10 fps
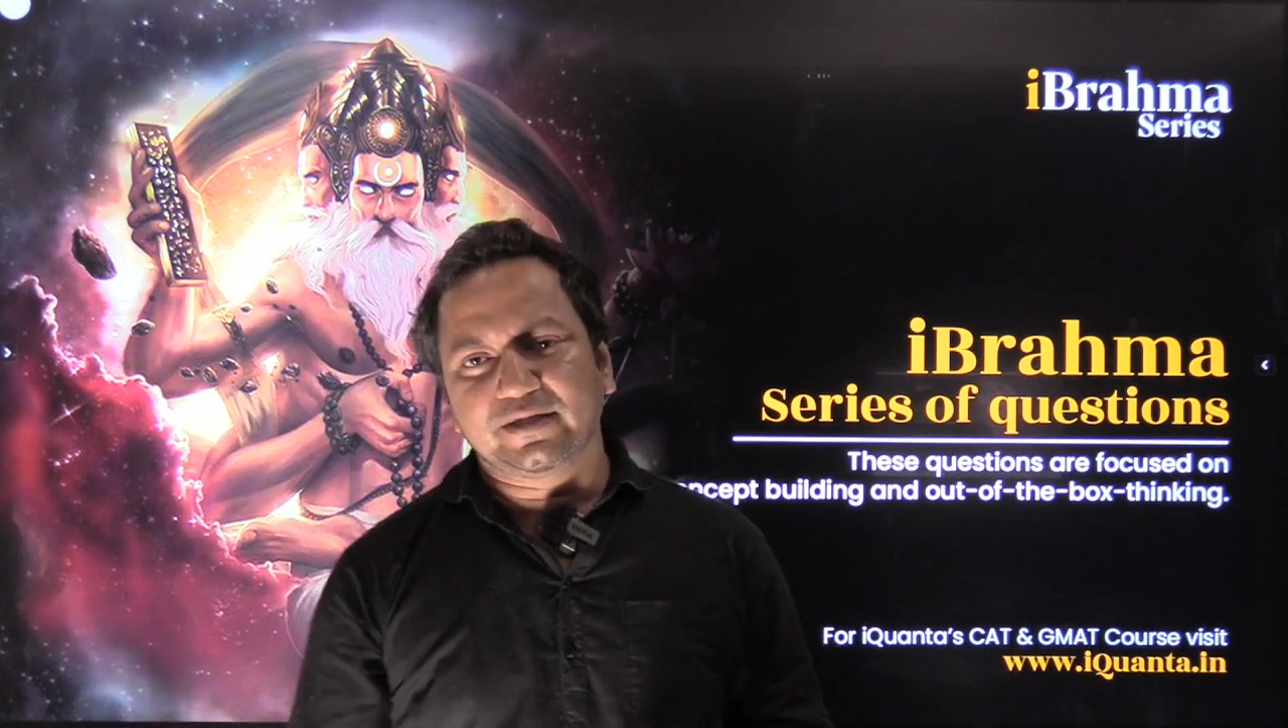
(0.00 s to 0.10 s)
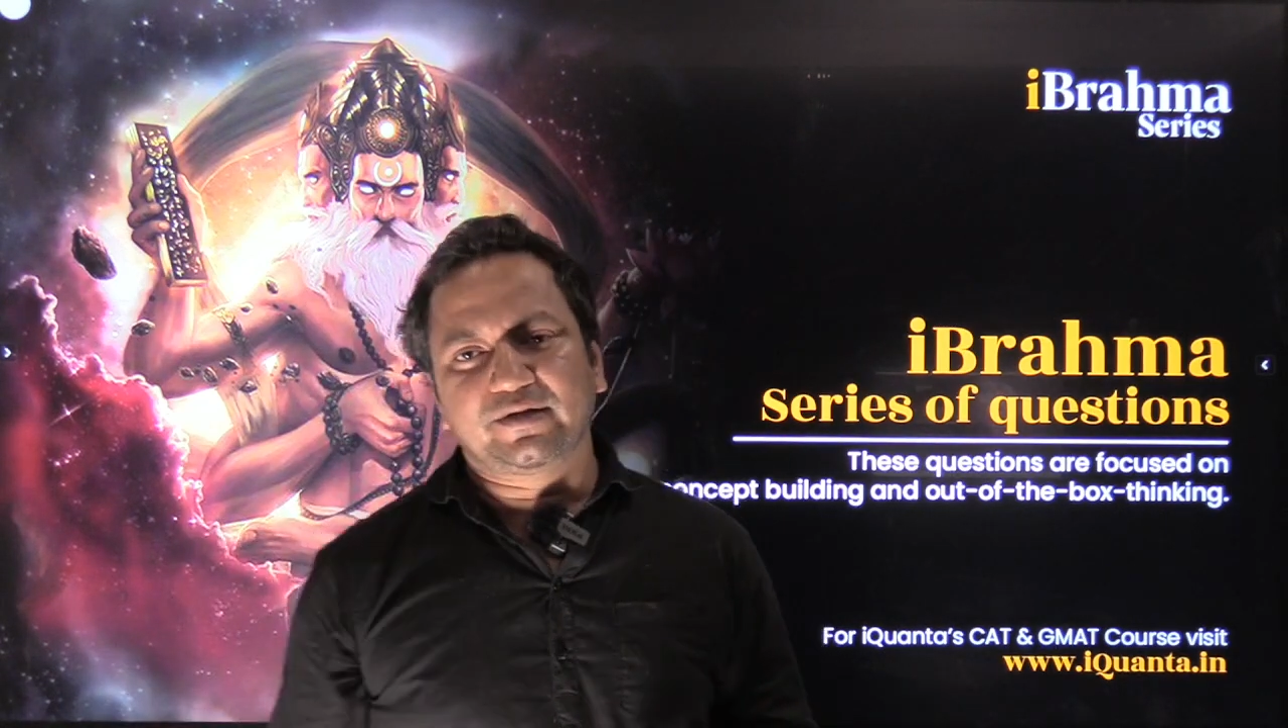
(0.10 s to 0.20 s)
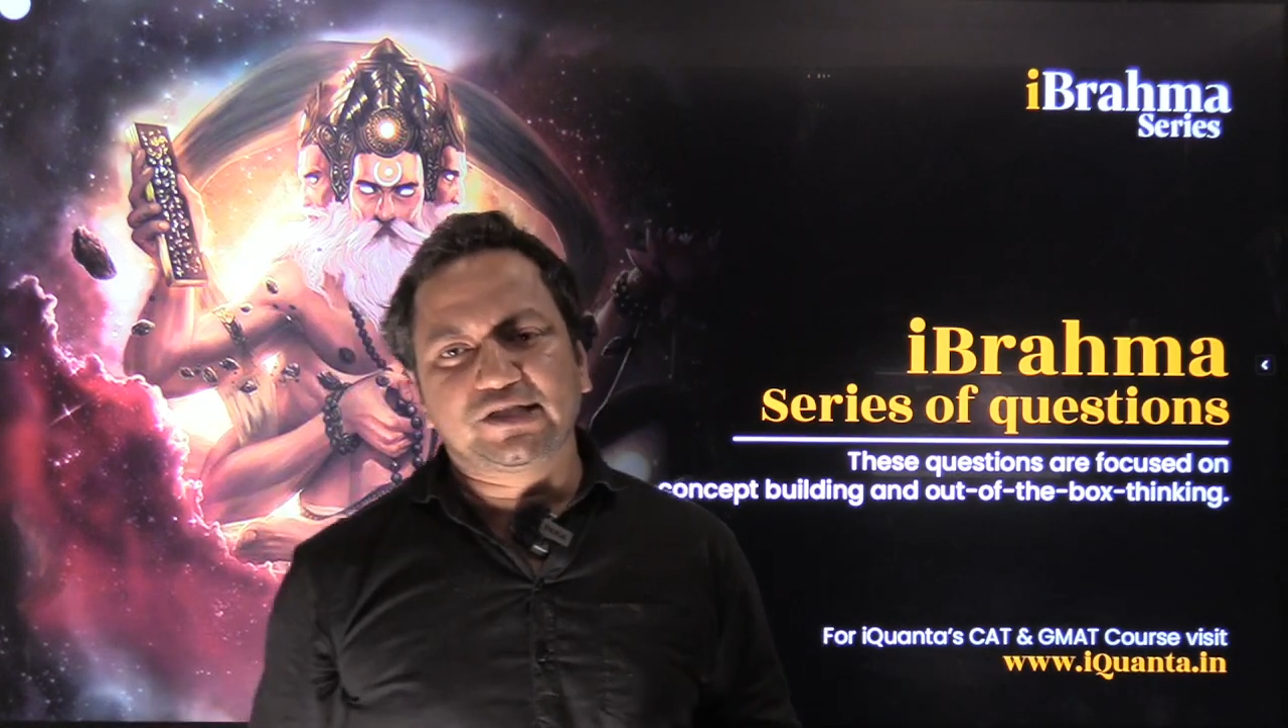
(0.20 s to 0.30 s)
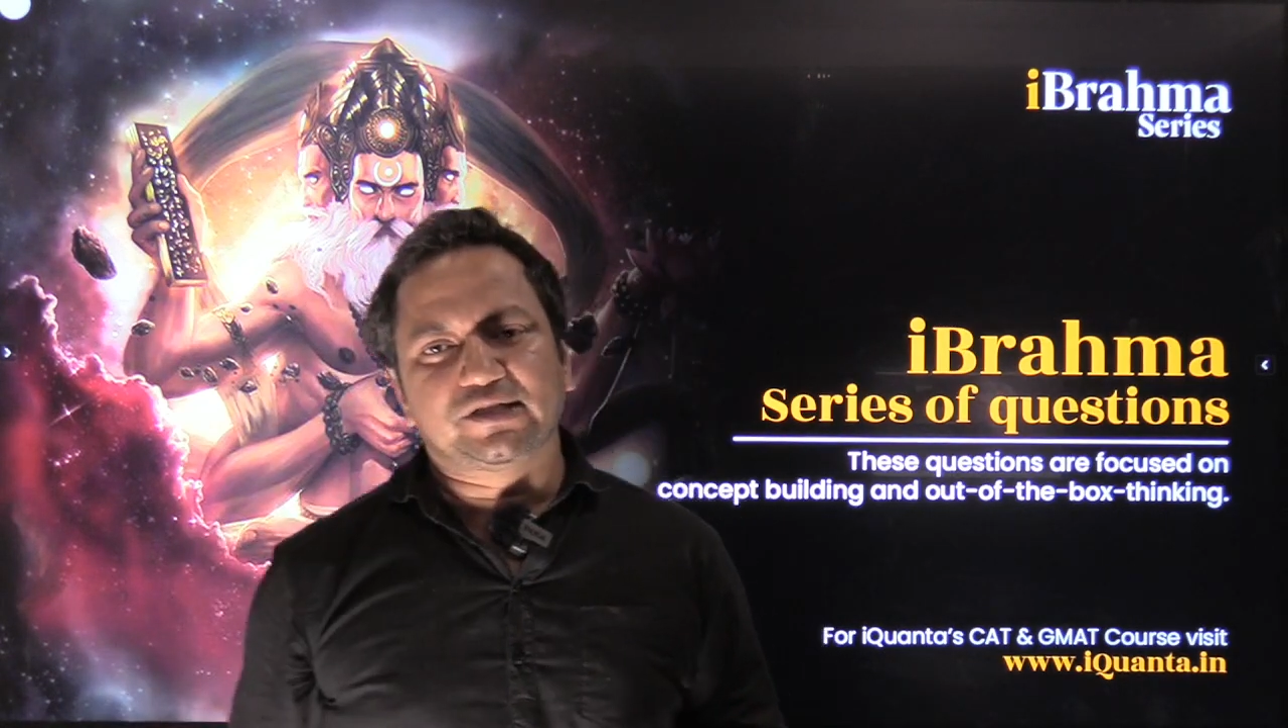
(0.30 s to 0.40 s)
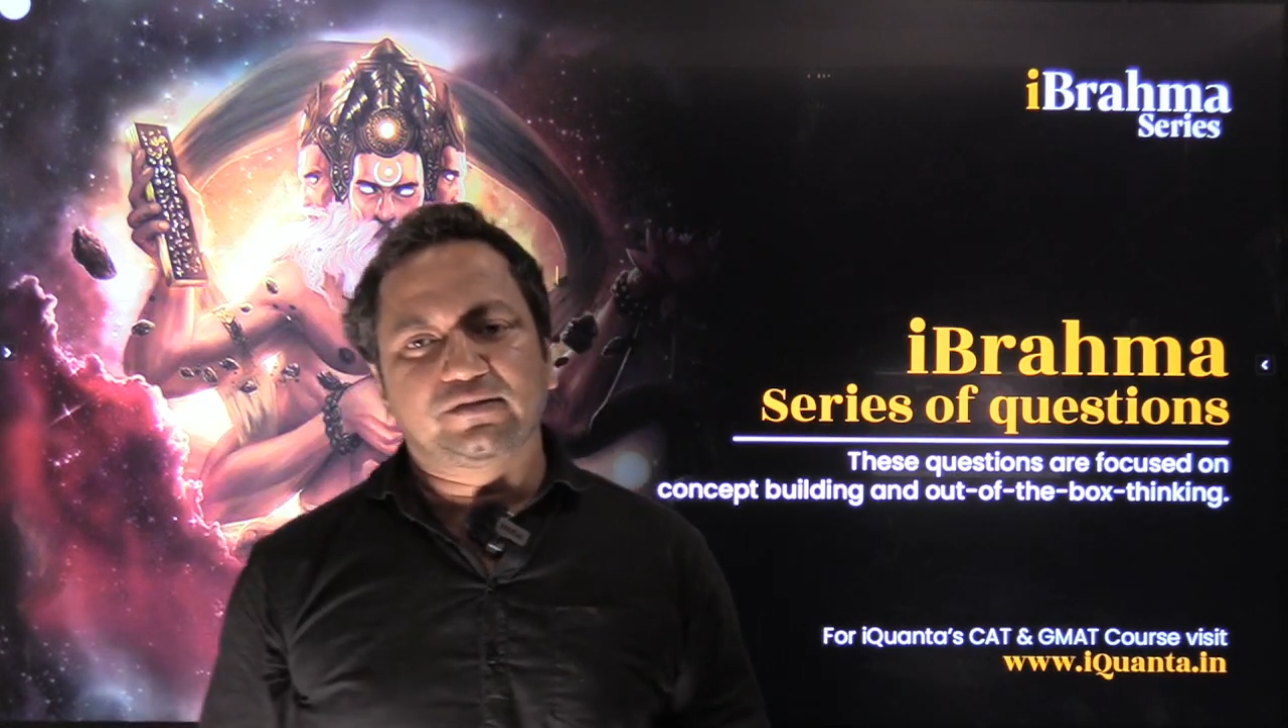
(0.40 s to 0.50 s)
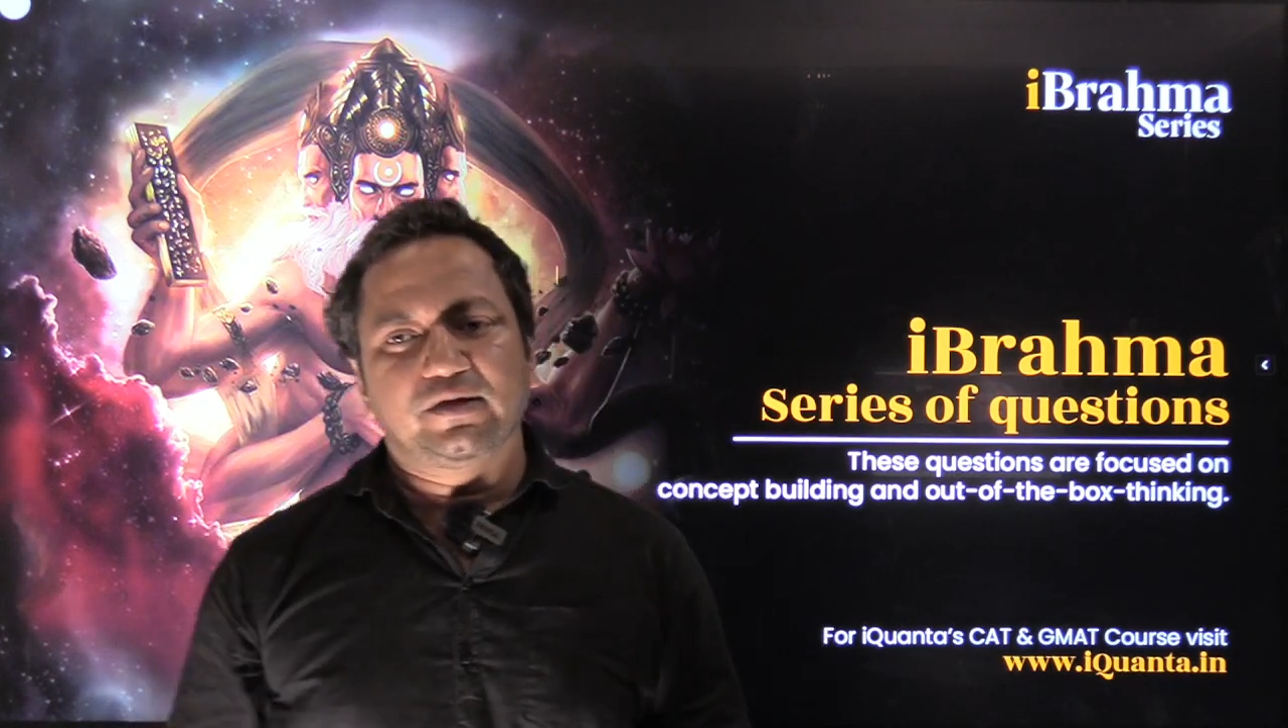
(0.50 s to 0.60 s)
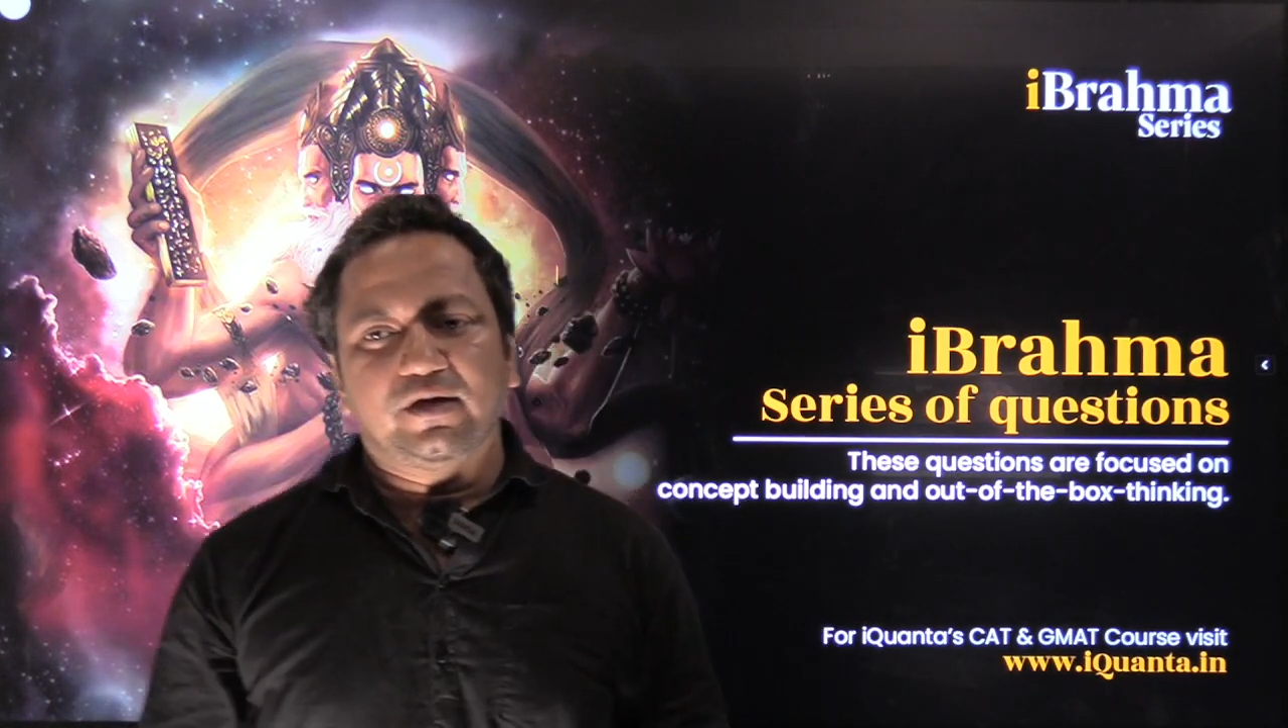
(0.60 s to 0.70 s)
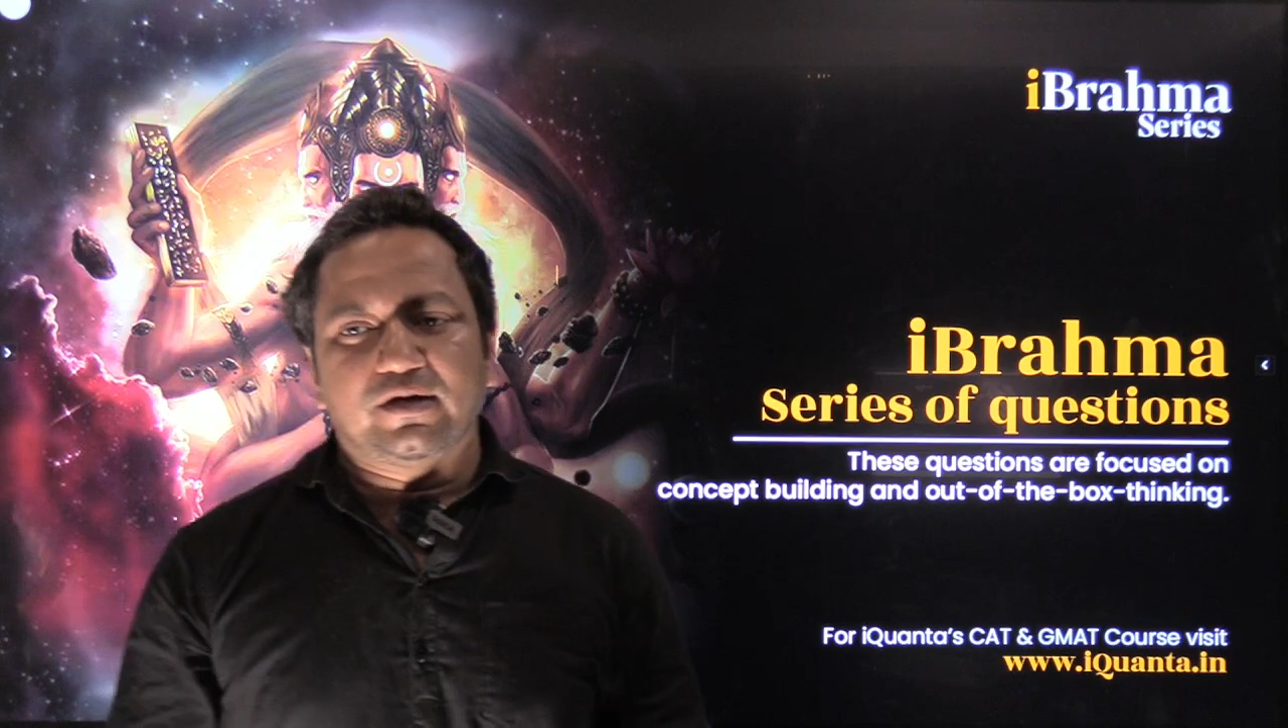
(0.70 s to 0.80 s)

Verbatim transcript: the question.